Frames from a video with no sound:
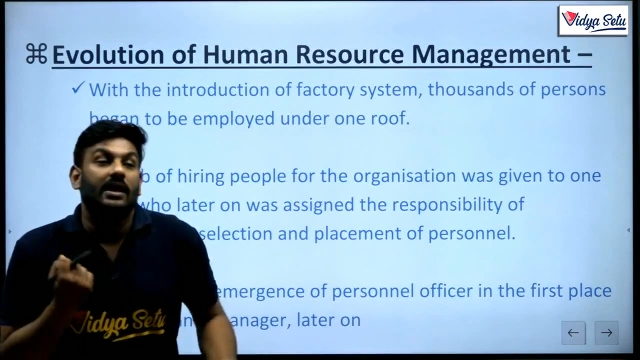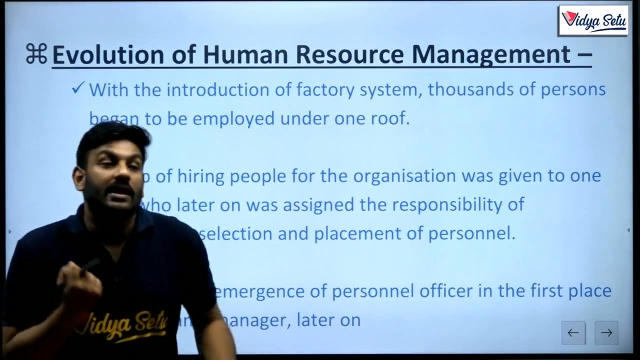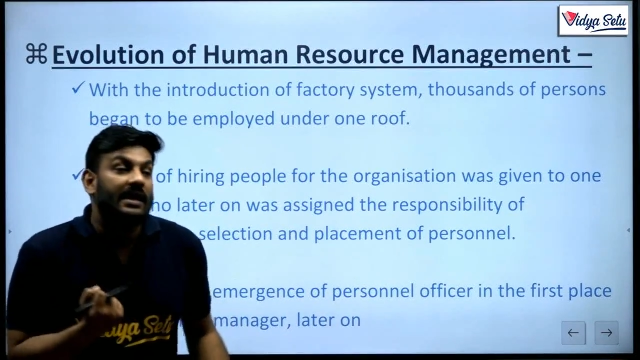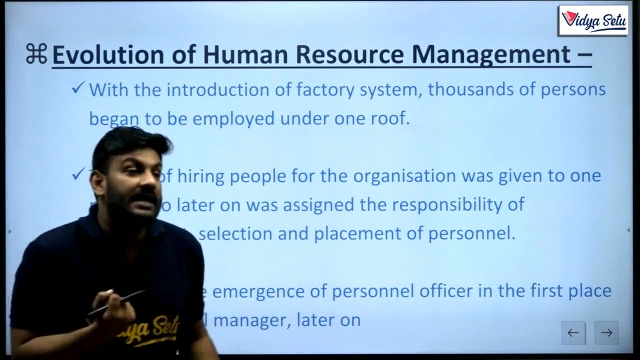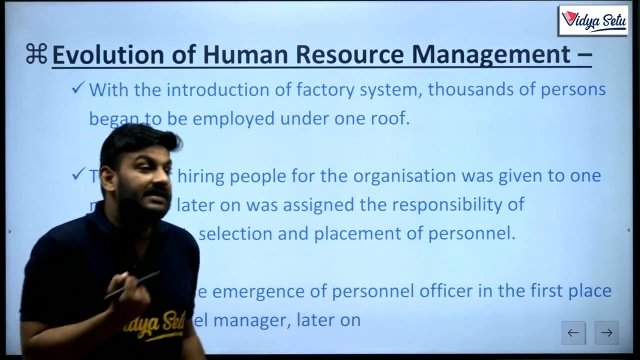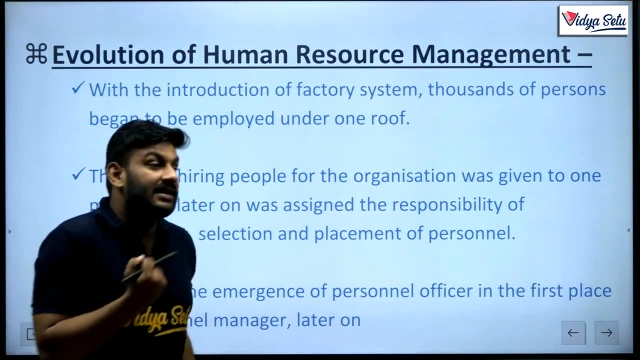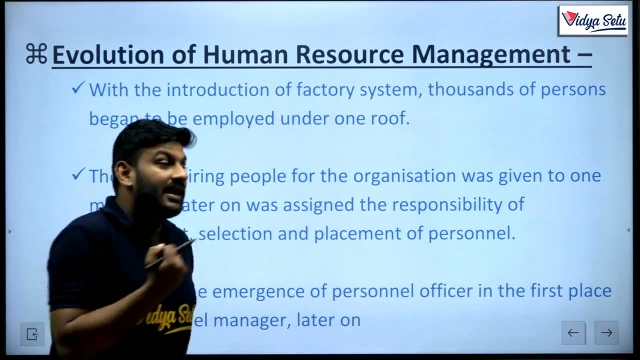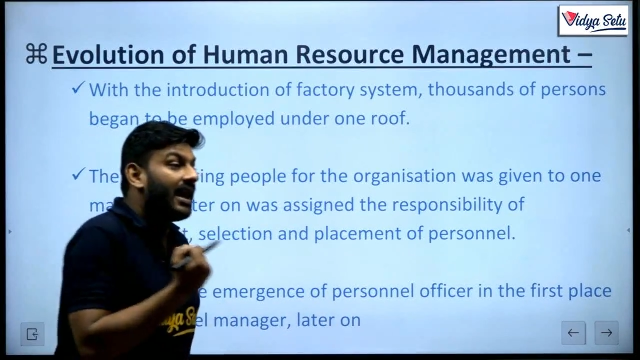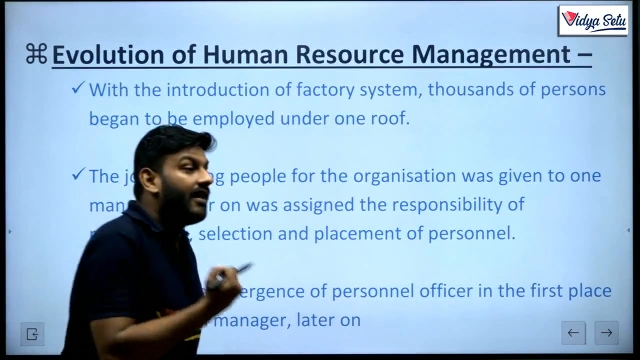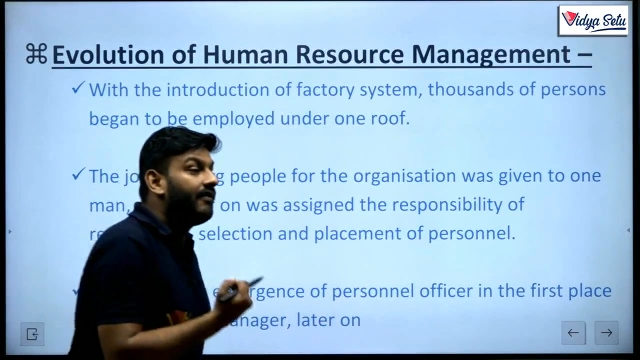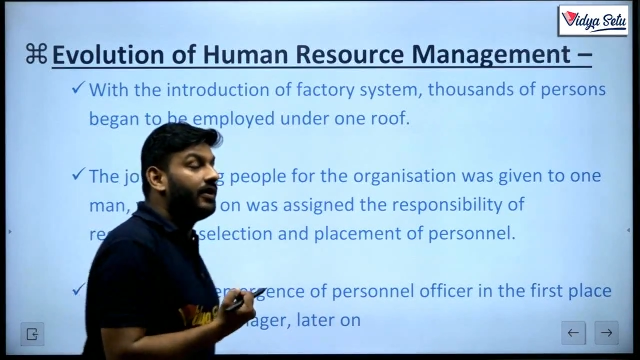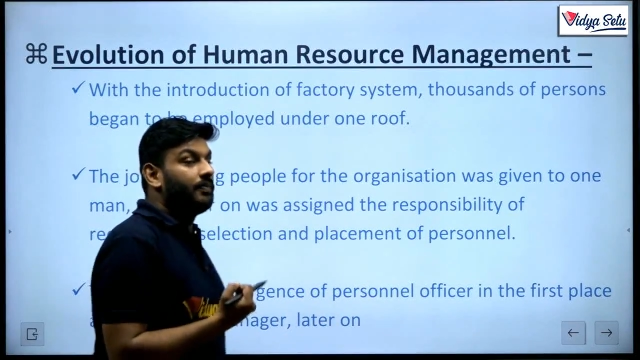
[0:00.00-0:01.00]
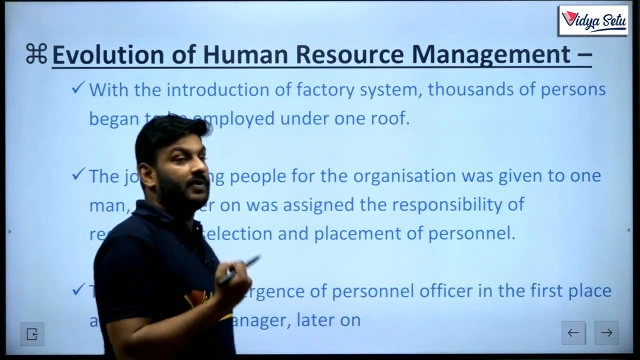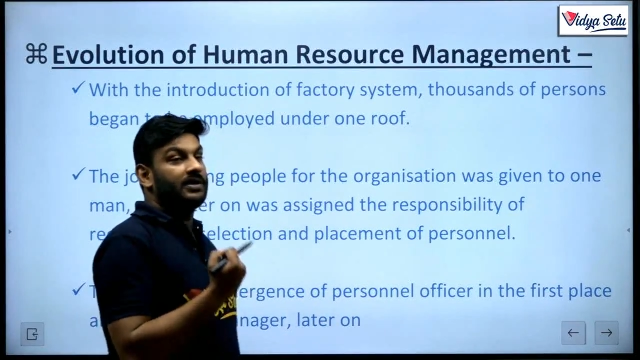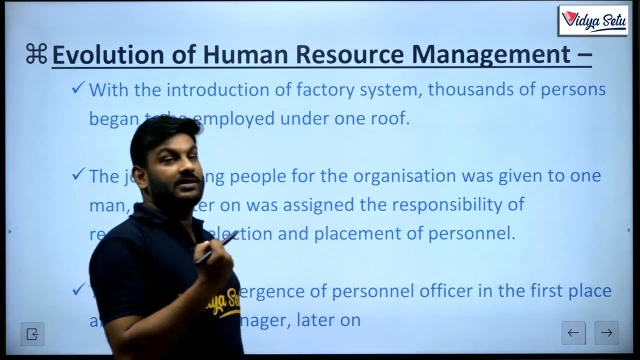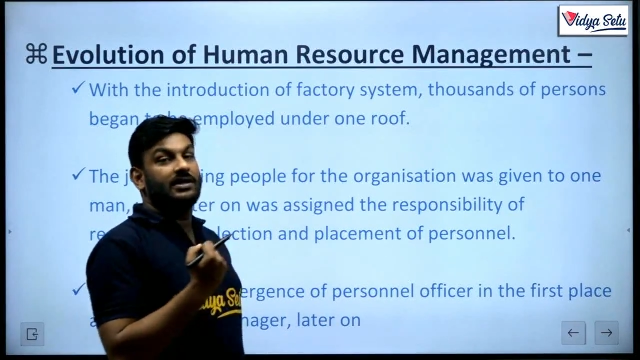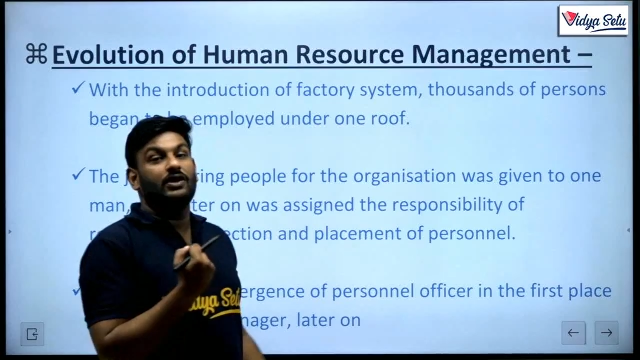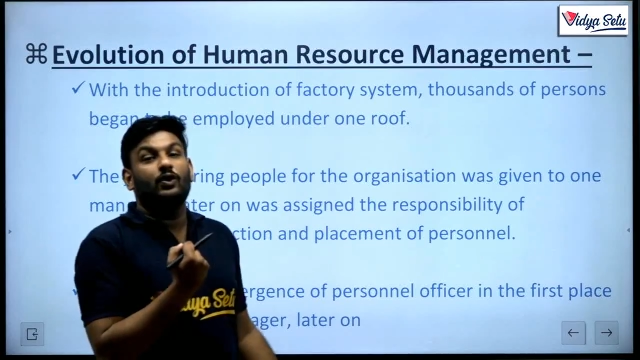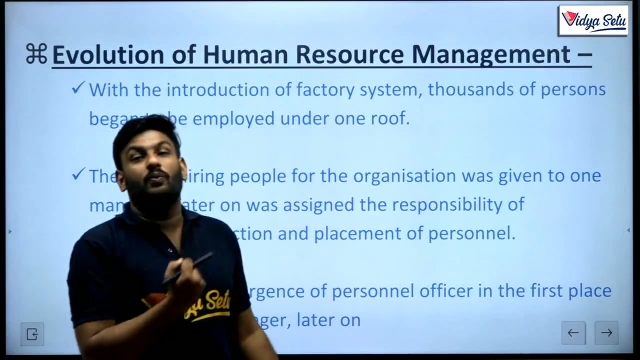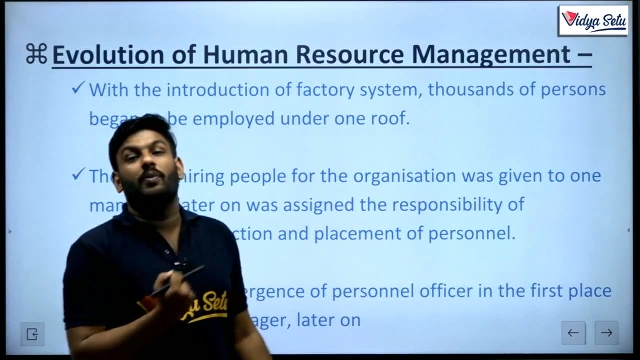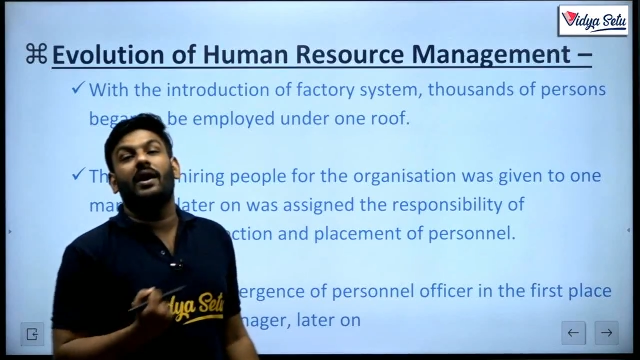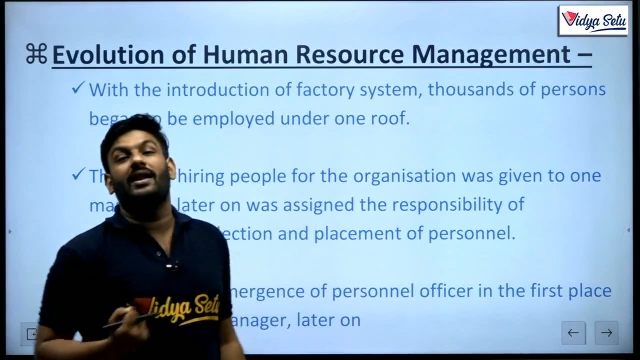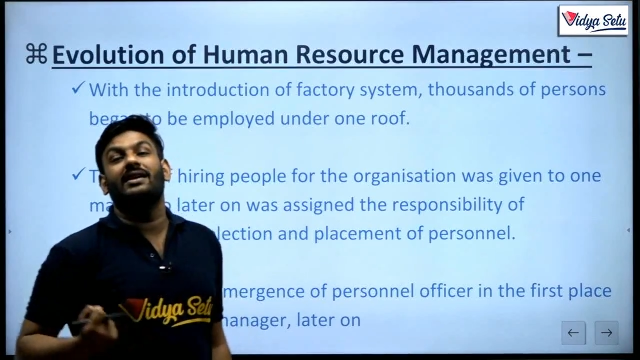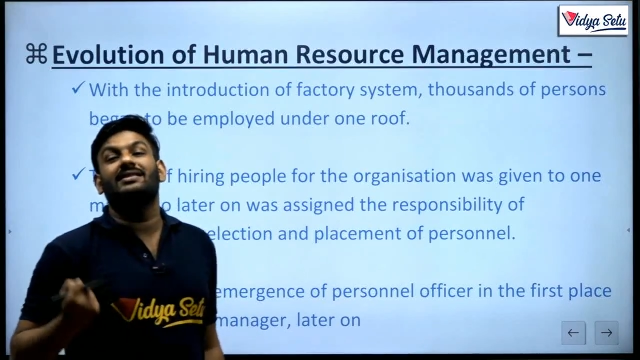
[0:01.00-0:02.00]
each and every person to
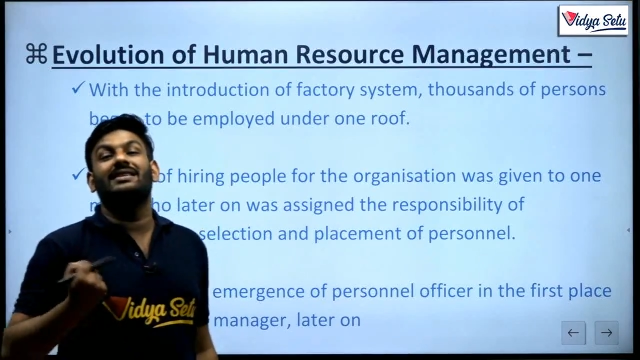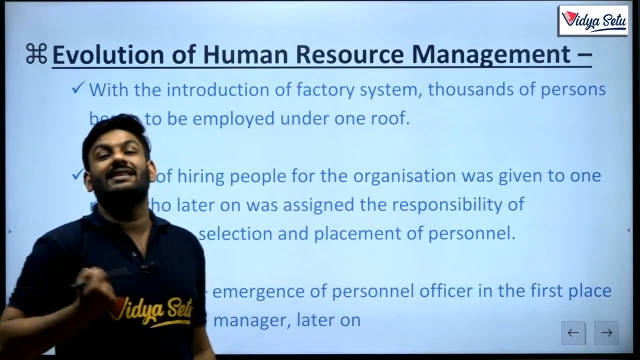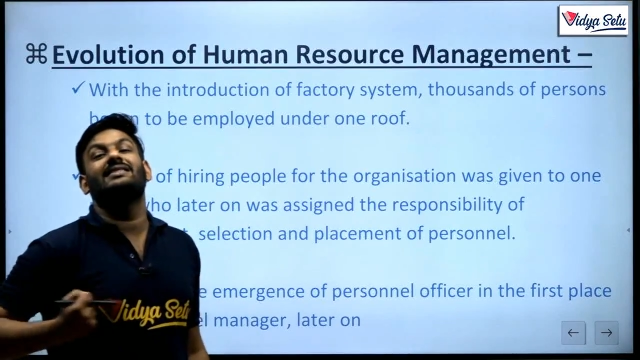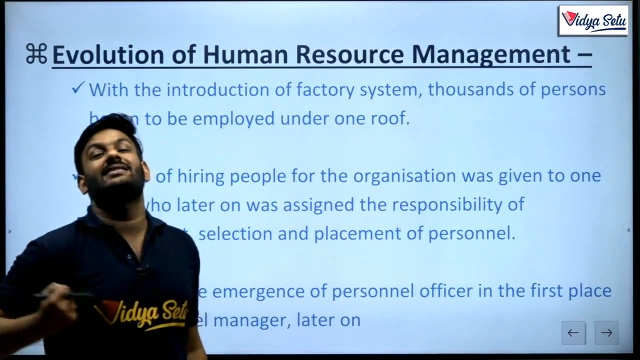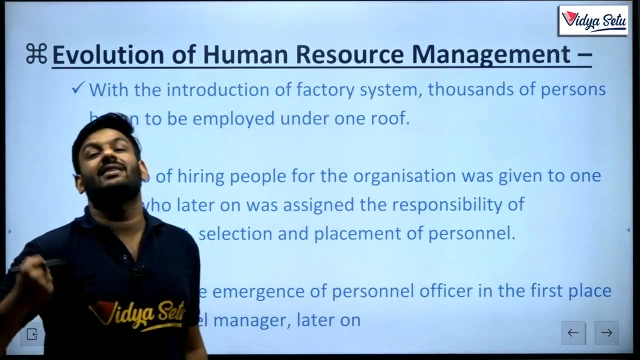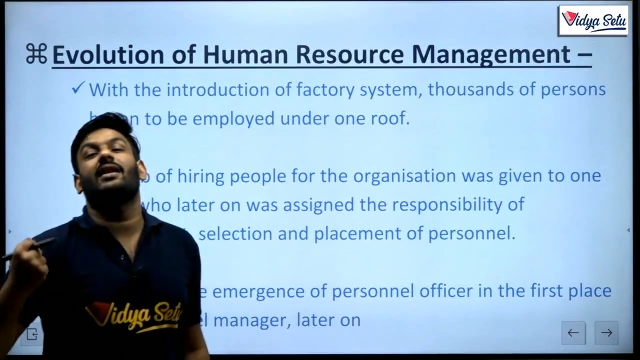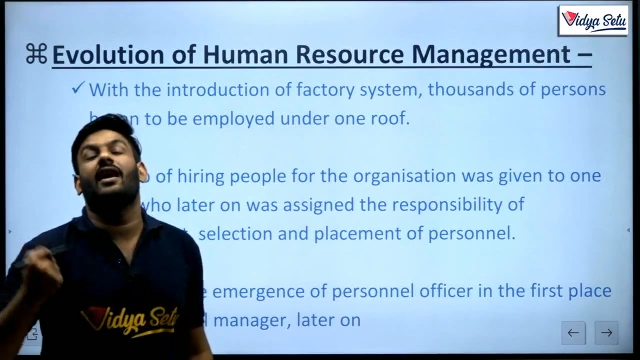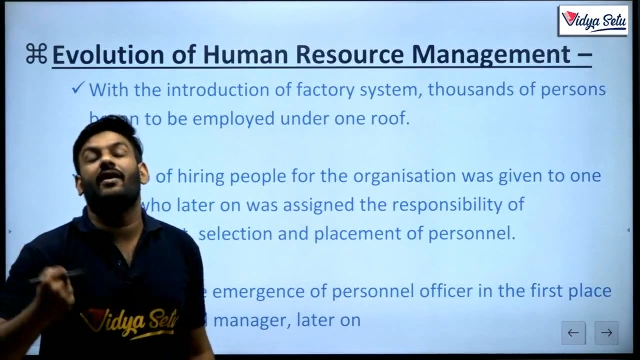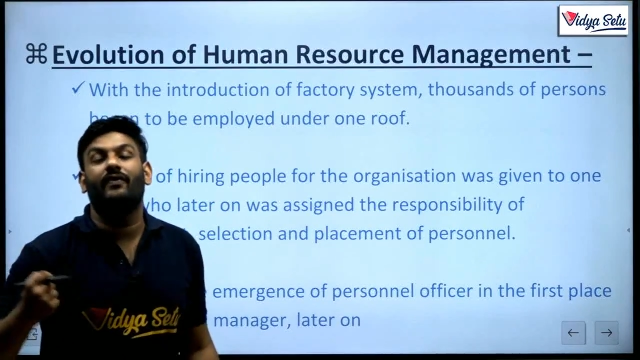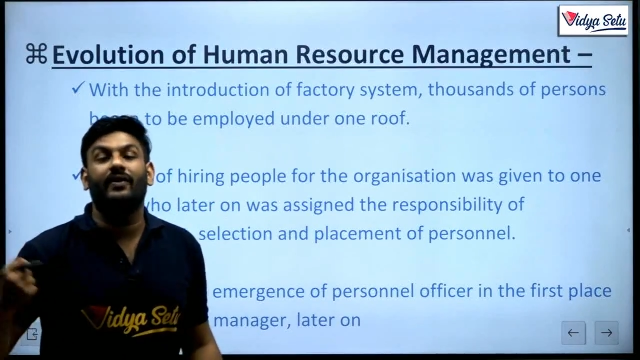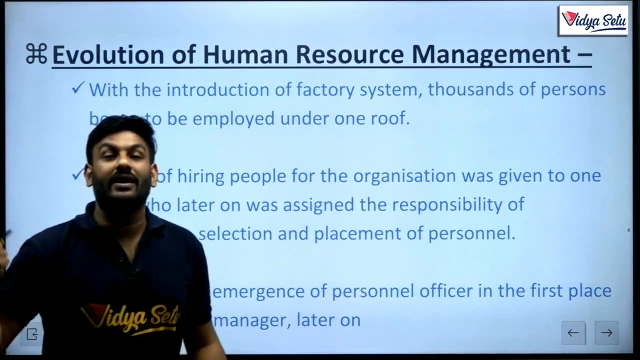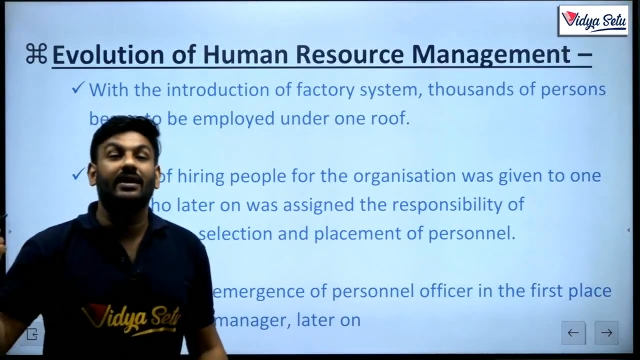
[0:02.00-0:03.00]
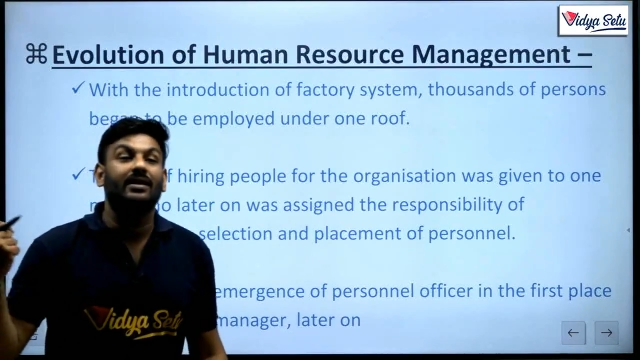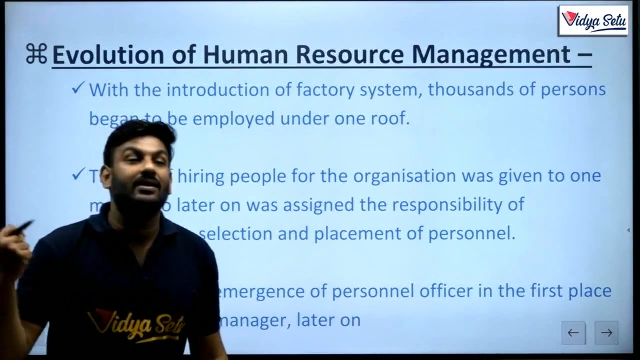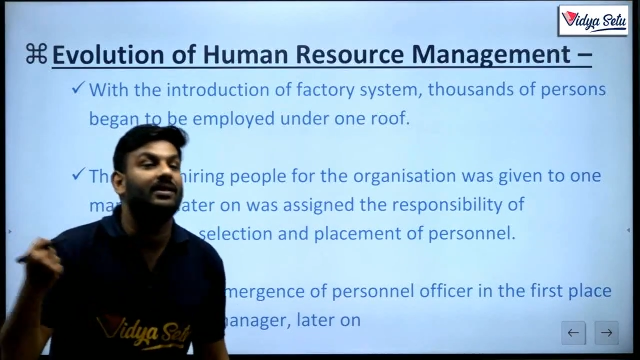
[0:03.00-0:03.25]
manage each and every